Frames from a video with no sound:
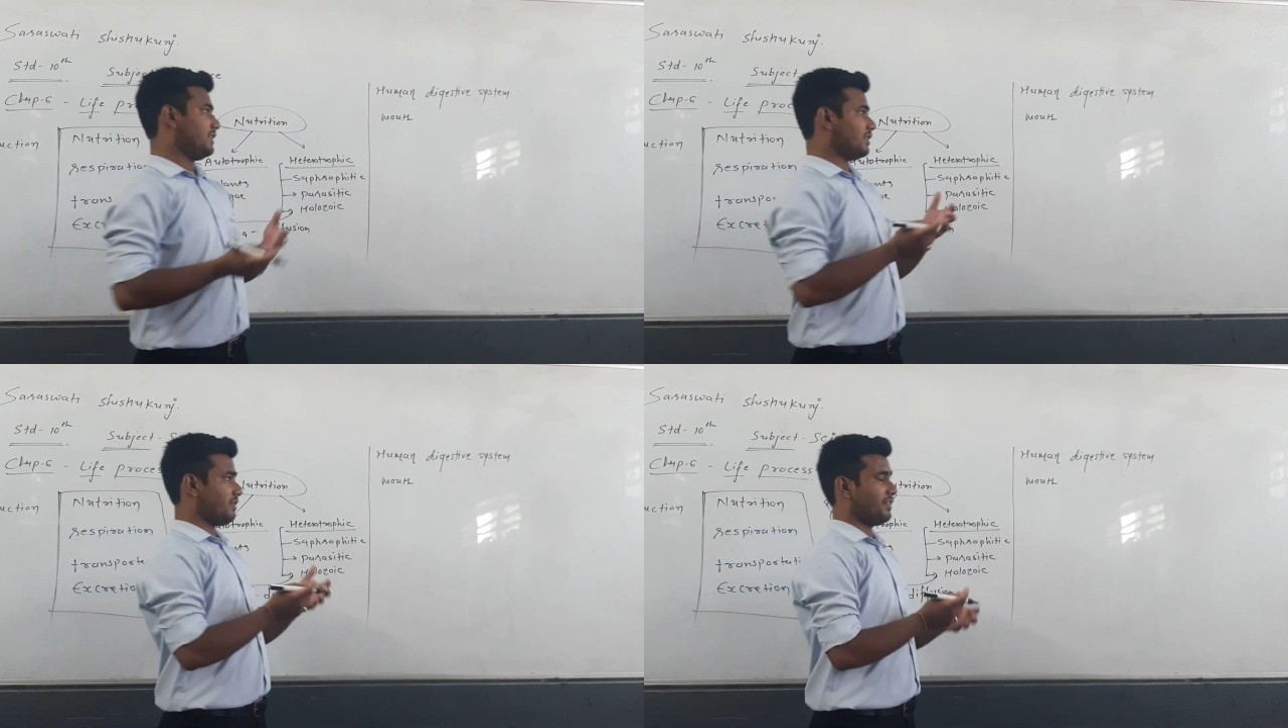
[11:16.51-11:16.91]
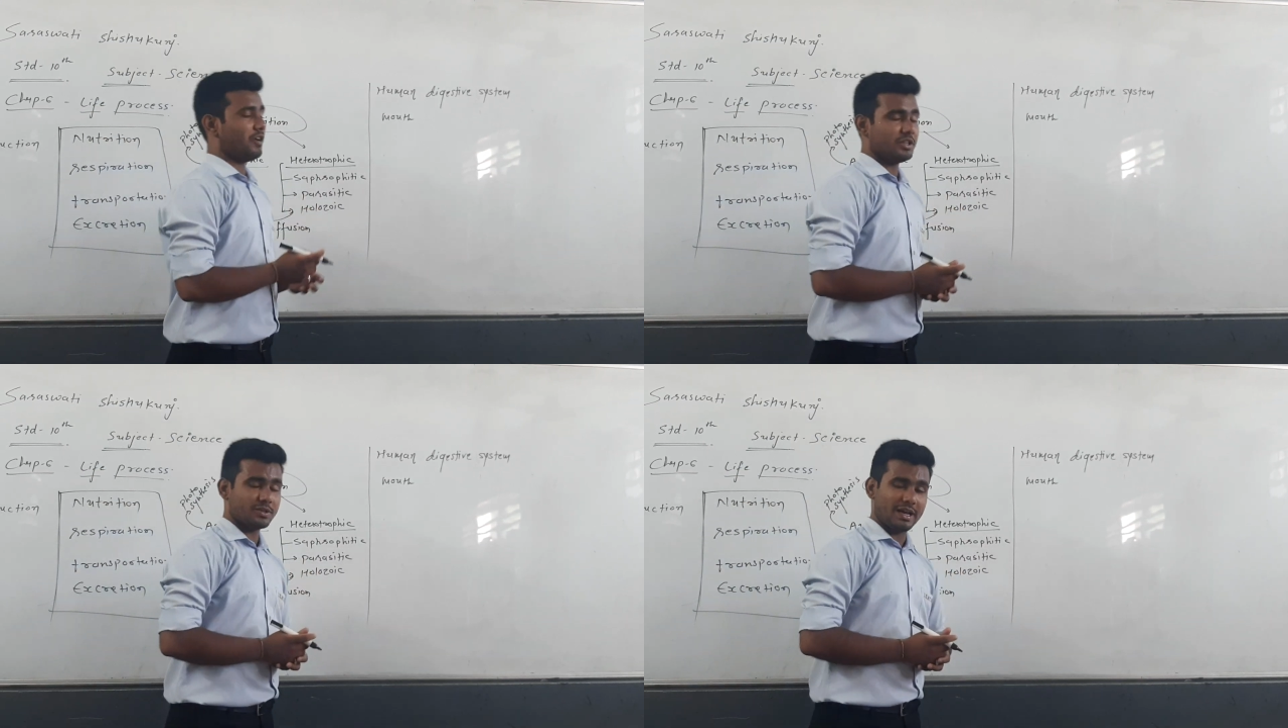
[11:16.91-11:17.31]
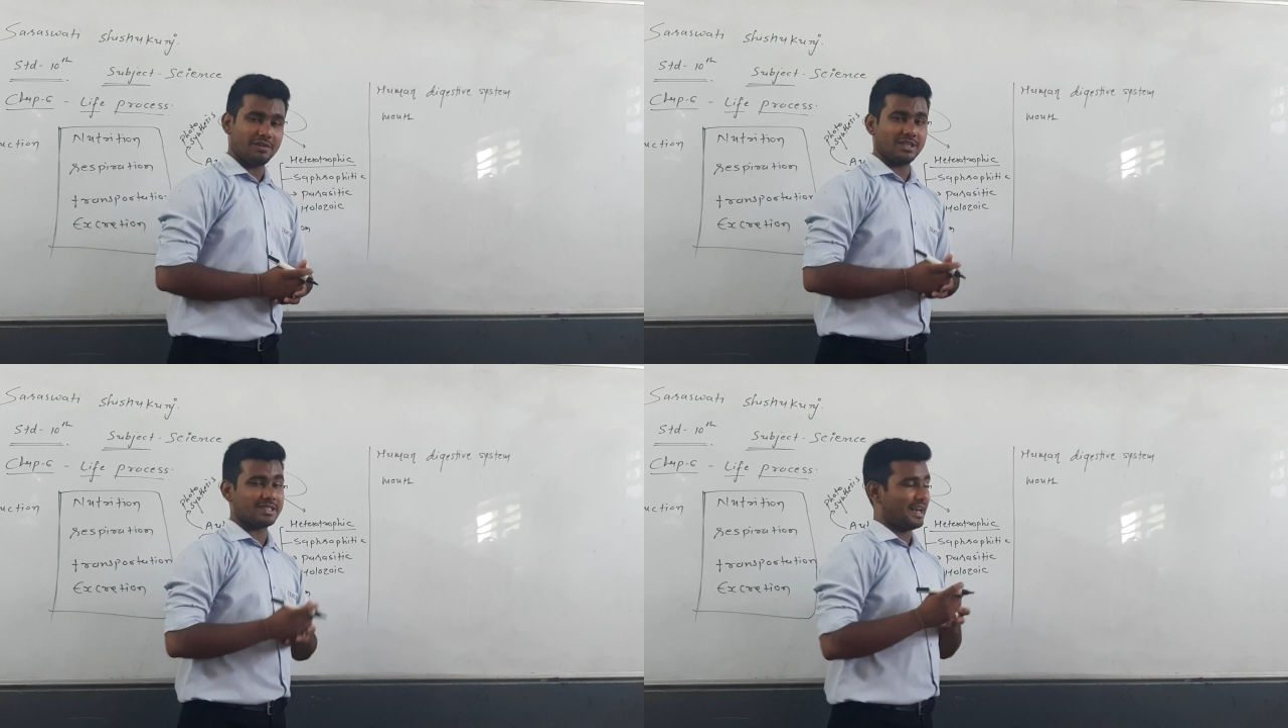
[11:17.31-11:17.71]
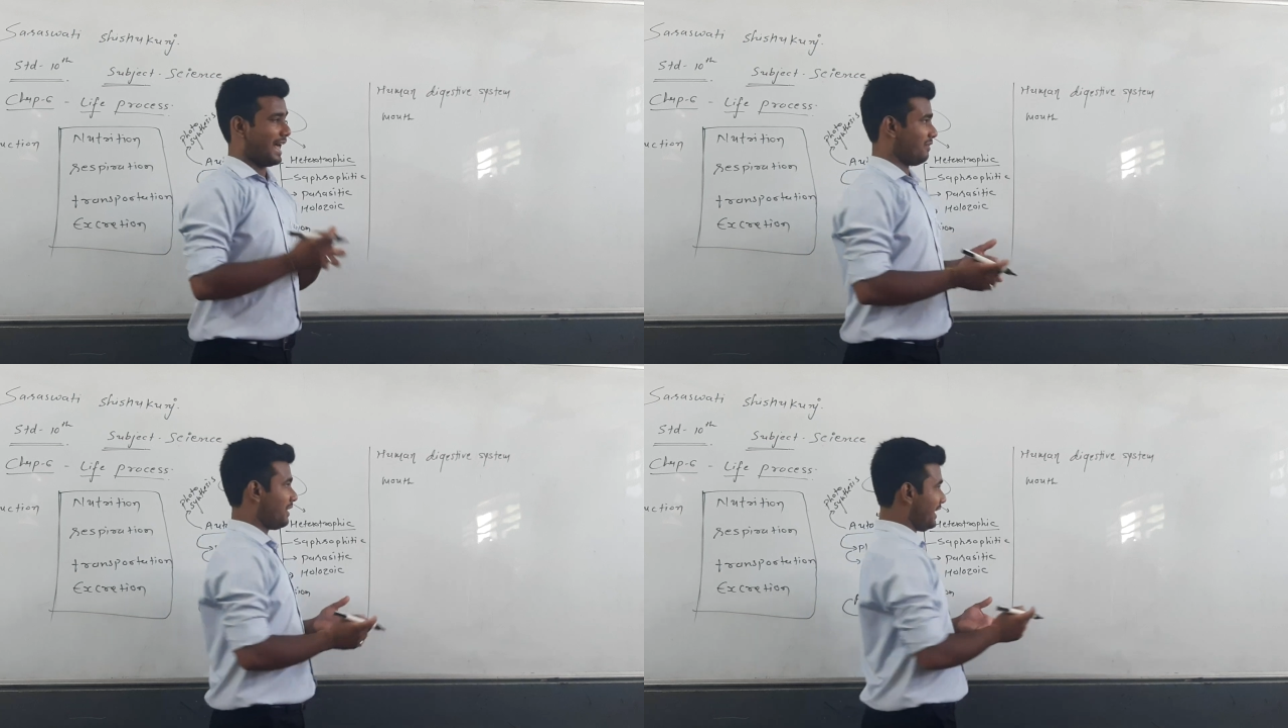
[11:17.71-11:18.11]
Here we will also have the
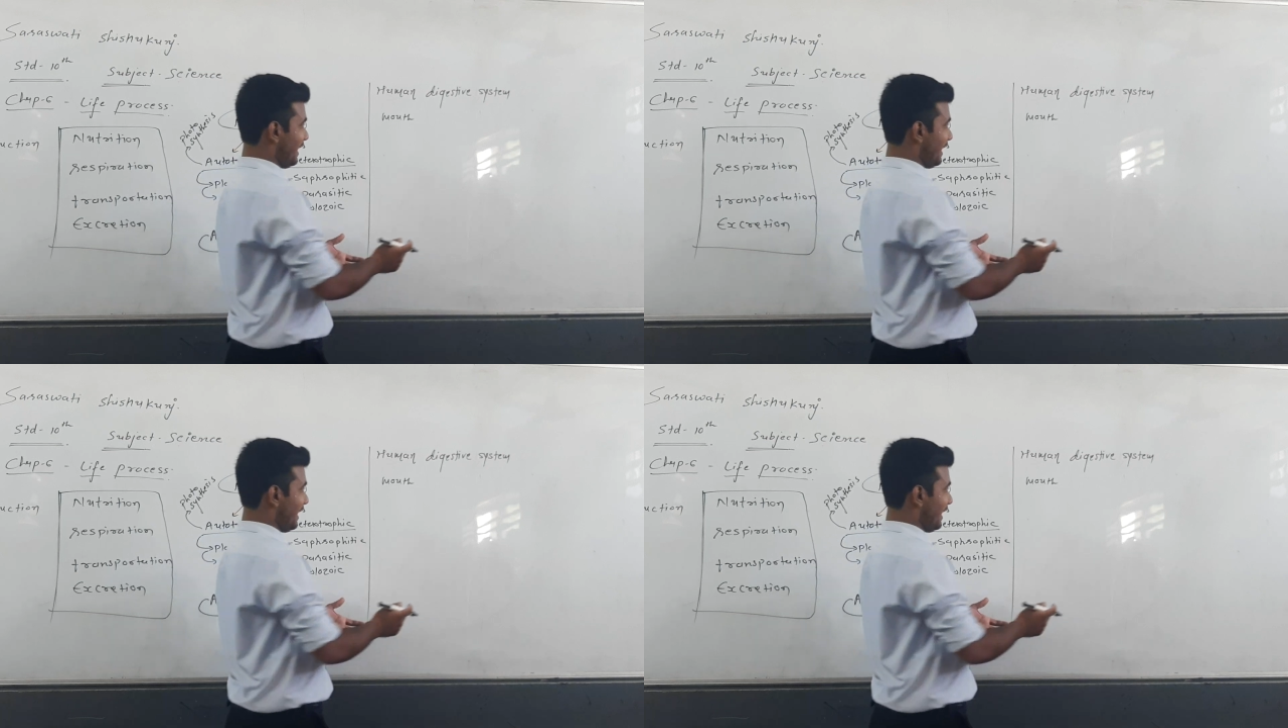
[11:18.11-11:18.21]
salivary